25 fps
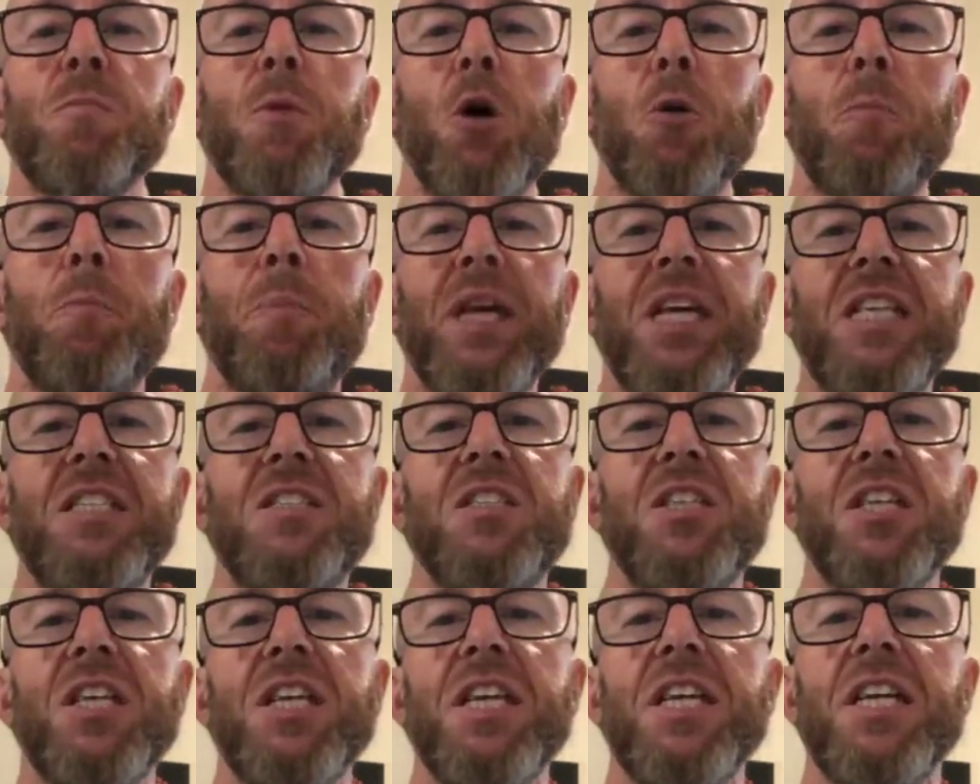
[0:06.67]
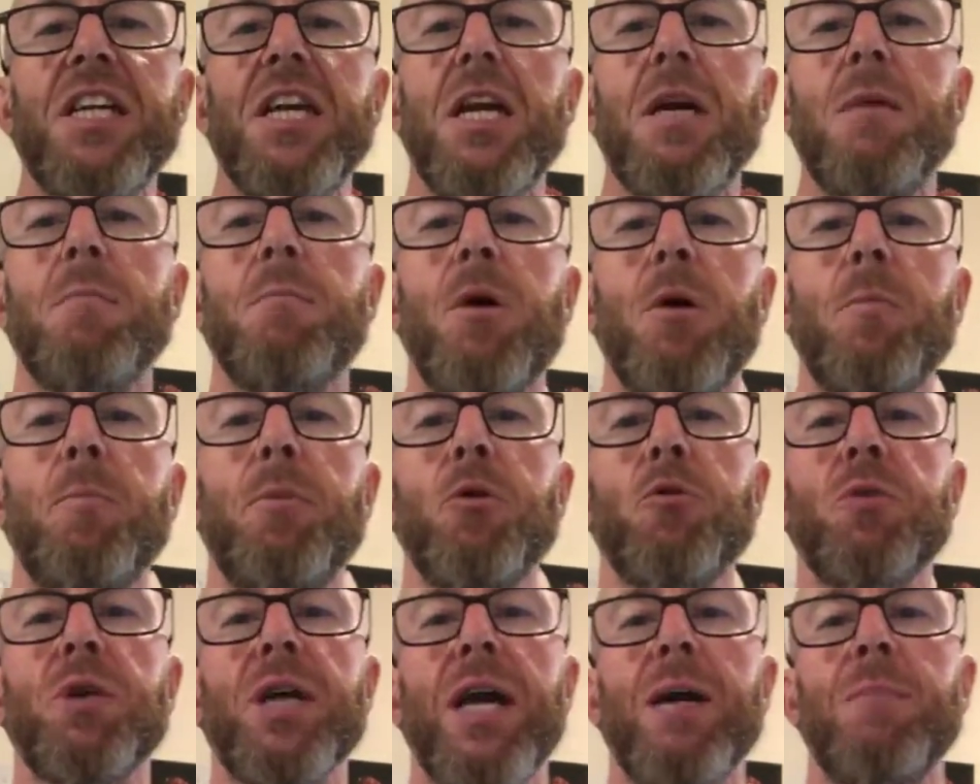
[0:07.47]
with my PT, my
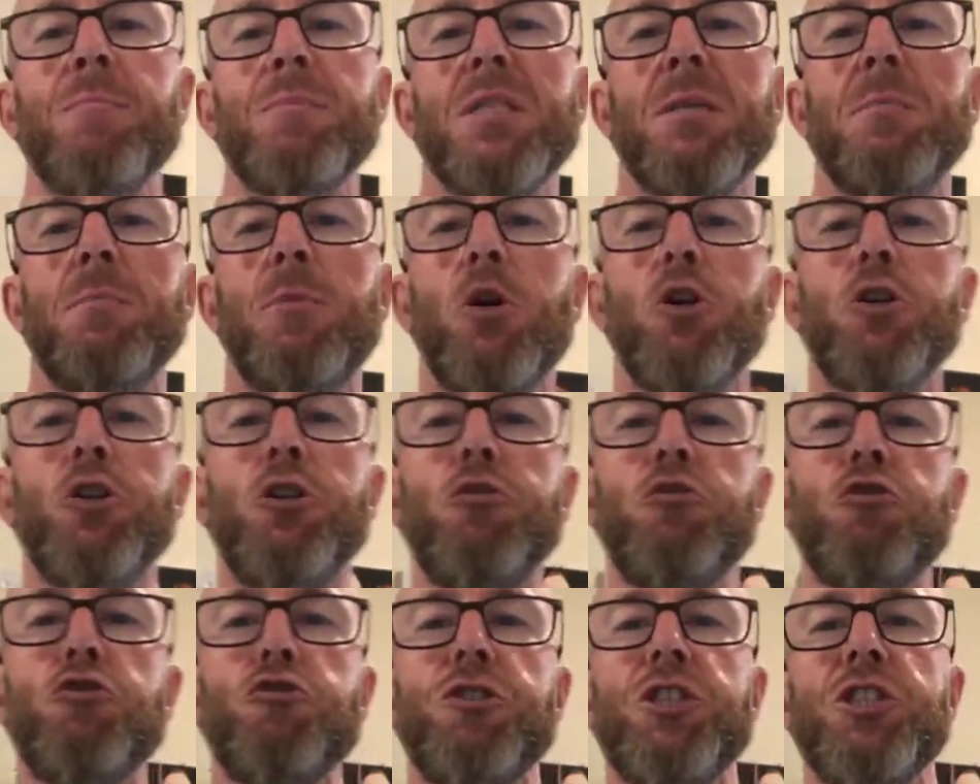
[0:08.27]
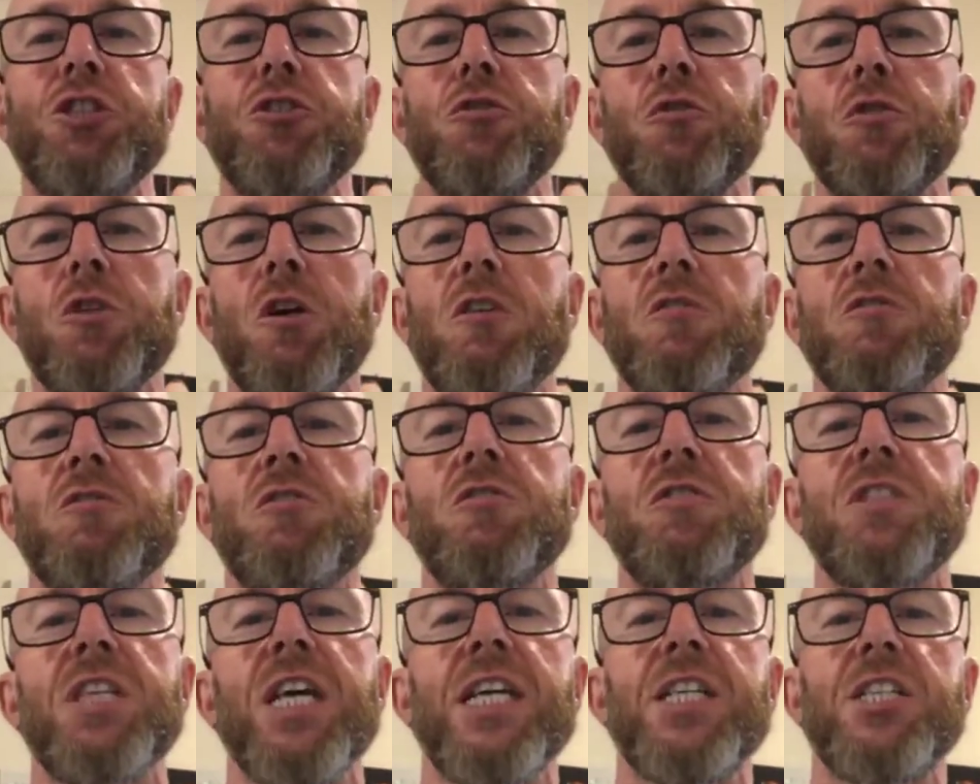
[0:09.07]
boot camps and my nutritional
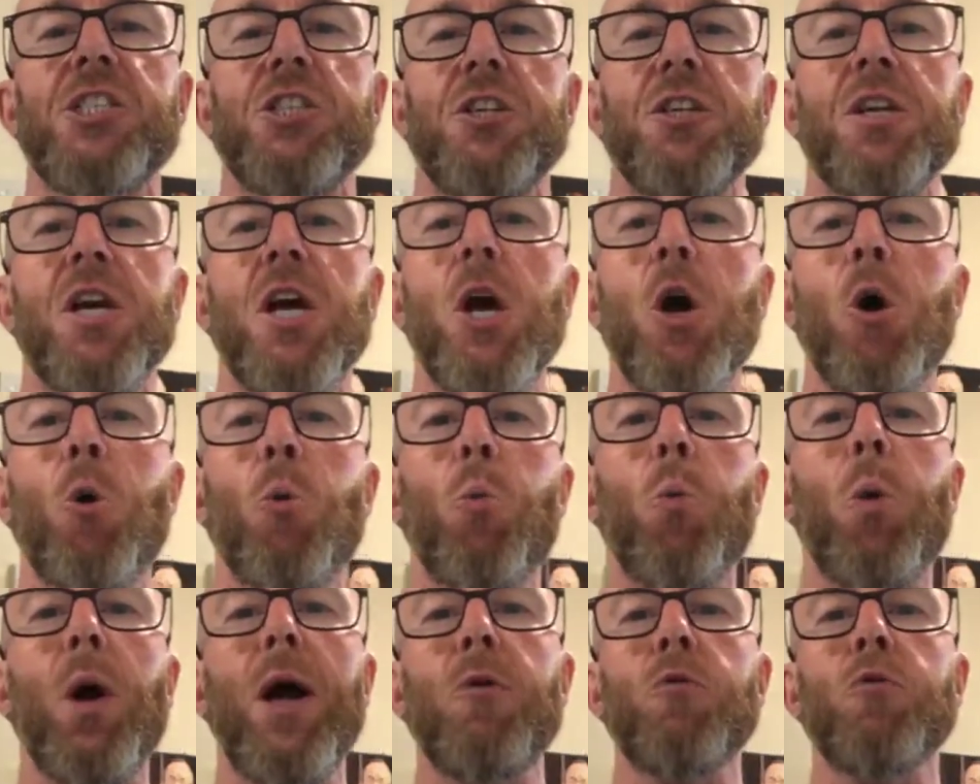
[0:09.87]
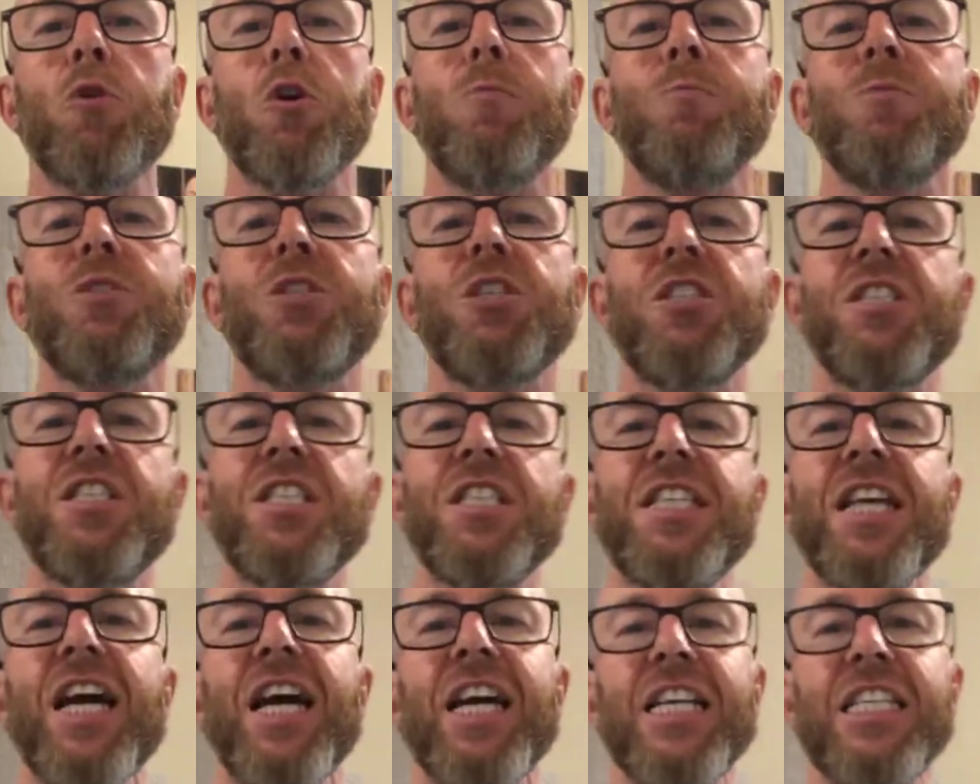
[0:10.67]
consultation. Welcome to
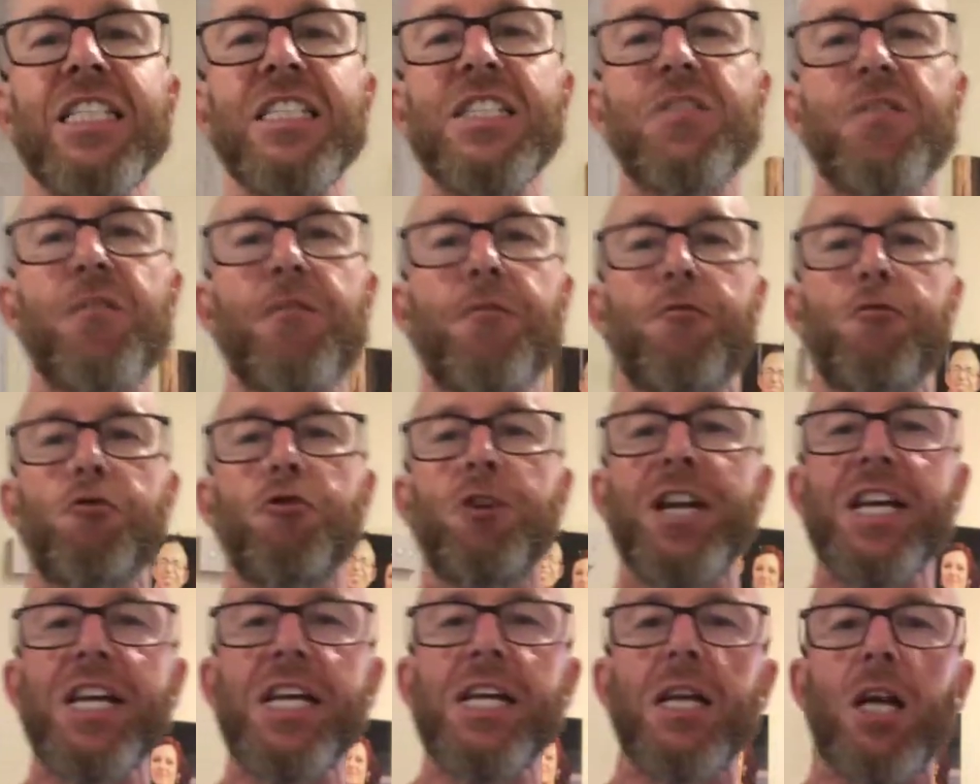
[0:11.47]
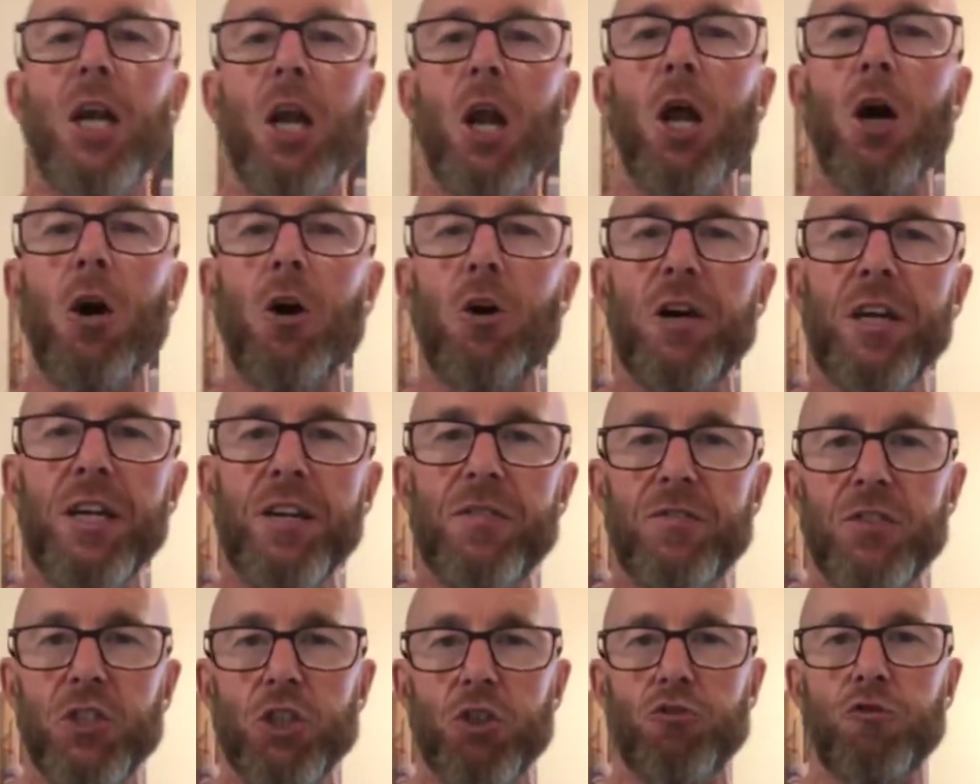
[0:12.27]
today's free
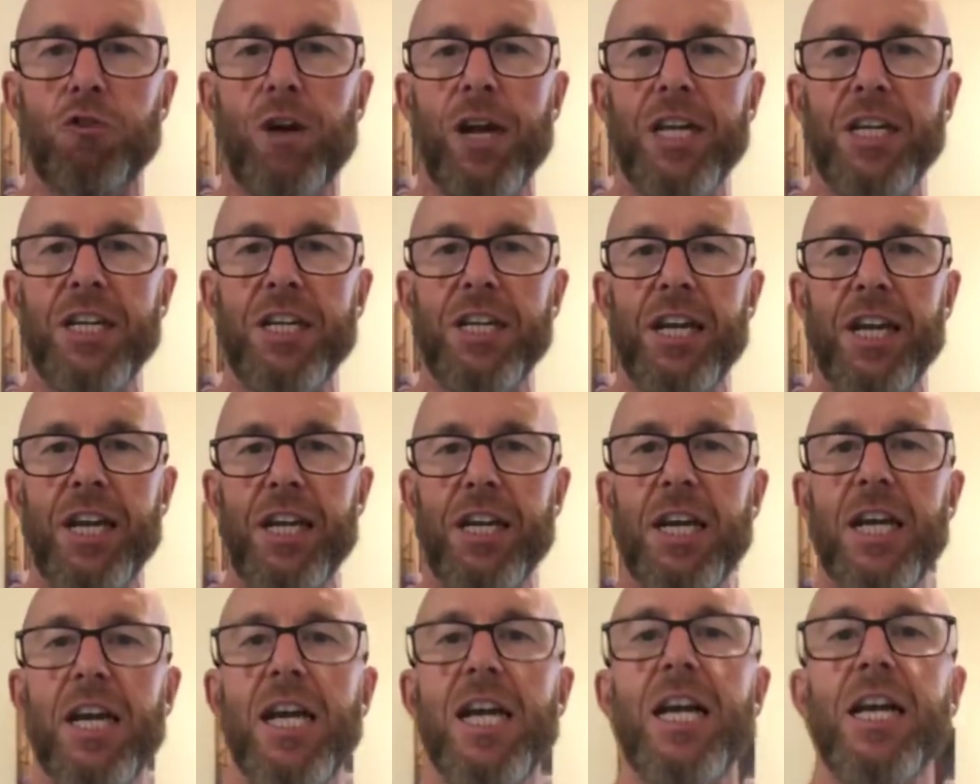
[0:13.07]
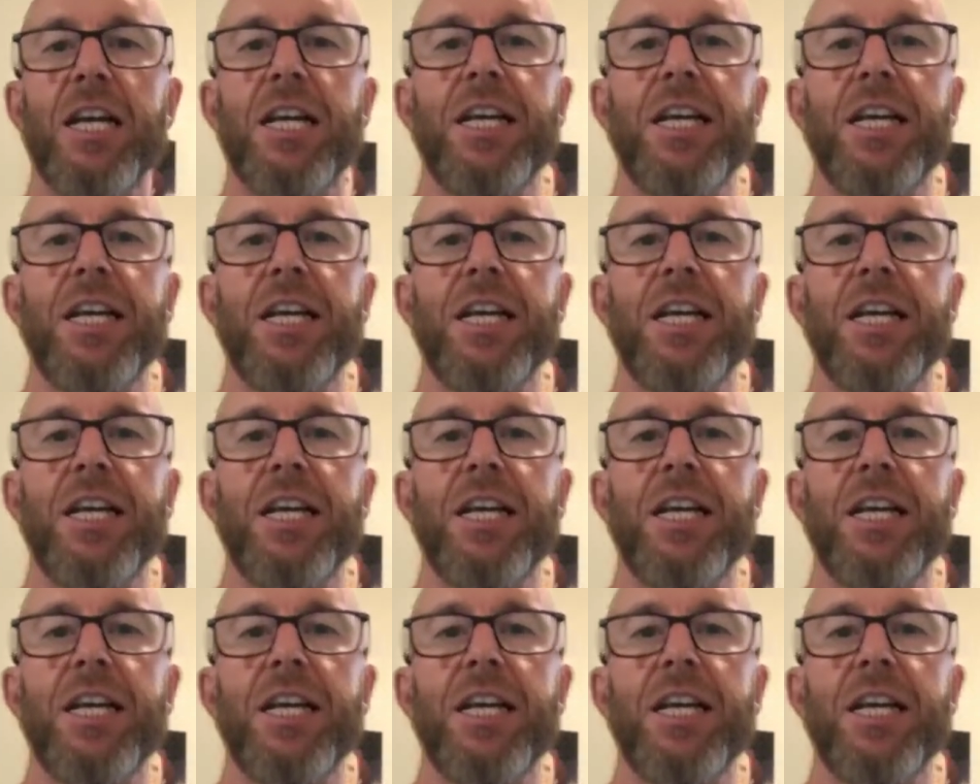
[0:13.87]
live training.